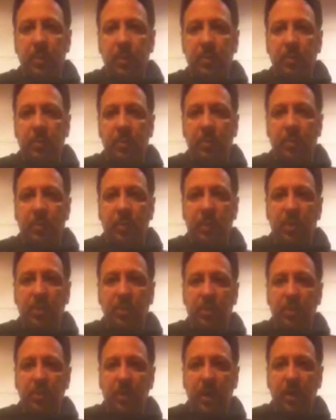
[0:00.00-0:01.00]
So you're going to
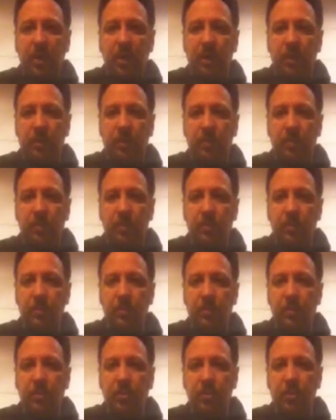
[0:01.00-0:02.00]
pinch it right here,
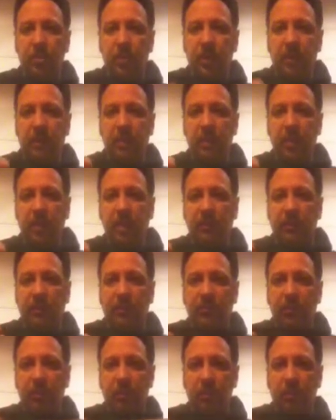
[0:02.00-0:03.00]
just like you would have a
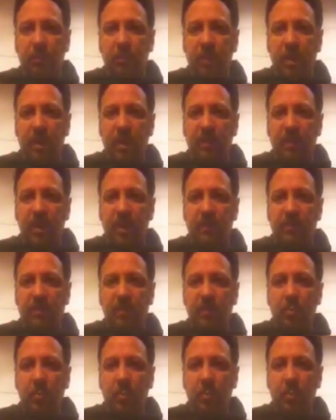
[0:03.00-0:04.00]
fulcrum on a
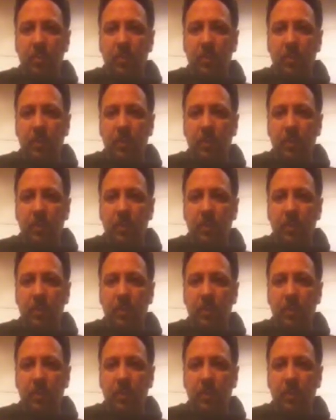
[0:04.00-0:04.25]
diving board.